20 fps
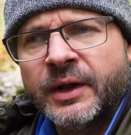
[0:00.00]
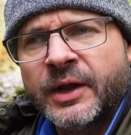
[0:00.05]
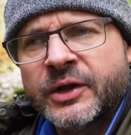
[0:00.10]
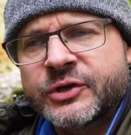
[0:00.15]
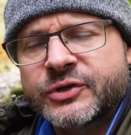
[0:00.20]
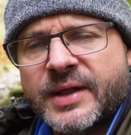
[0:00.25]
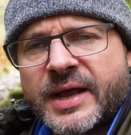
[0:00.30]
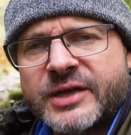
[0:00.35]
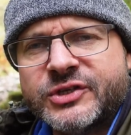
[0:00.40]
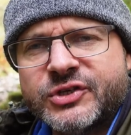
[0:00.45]

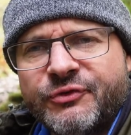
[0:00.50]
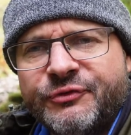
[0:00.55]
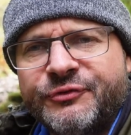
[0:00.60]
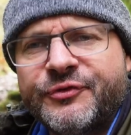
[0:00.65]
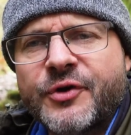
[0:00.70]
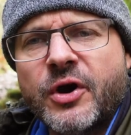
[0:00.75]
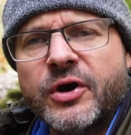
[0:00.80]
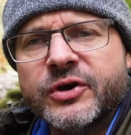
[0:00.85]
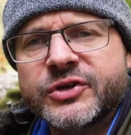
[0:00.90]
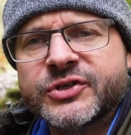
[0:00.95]
So that's the
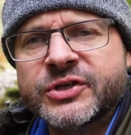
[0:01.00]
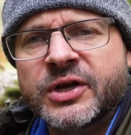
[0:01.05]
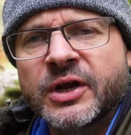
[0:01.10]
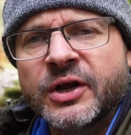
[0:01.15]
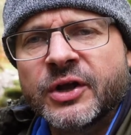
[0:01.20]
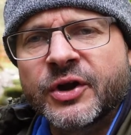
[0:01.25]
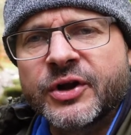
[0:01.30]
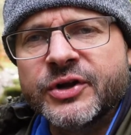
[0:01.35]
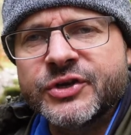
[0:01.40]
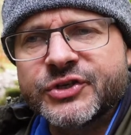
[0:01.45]
first
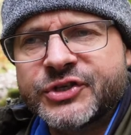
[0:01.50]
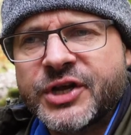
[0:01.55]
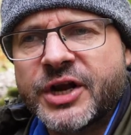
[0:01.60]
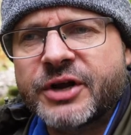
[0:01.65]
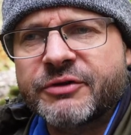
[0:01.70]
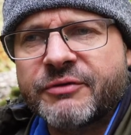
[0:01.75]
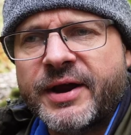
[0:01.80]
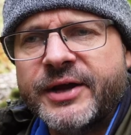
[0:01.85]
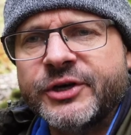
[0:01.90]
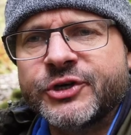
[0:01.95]

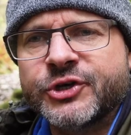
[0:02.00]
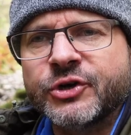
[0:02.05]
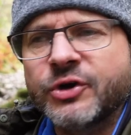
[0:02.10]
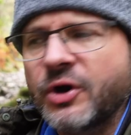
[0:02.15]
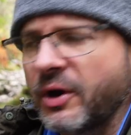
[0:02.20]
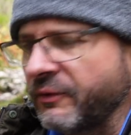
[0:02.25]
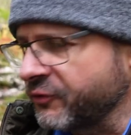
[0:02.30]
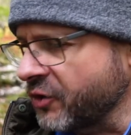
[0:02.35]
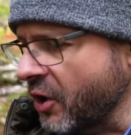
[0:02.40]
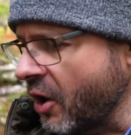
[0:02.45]
consideration
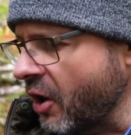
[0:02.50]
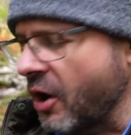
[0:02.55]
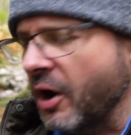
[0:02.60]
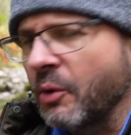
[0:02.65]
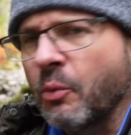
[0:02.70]
I've got.